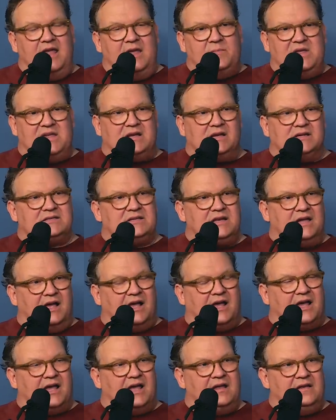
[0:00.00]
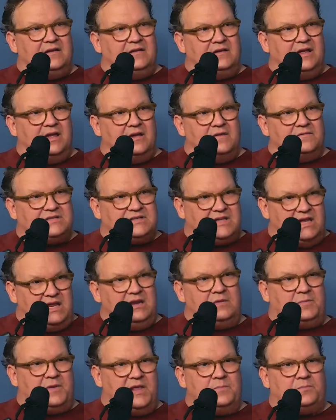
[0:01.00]
because I have
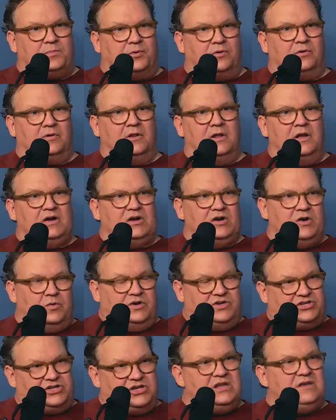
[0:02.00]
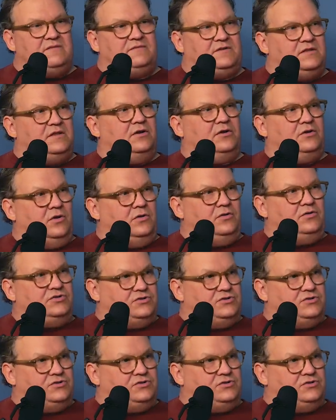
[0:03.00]
seen people who achieved their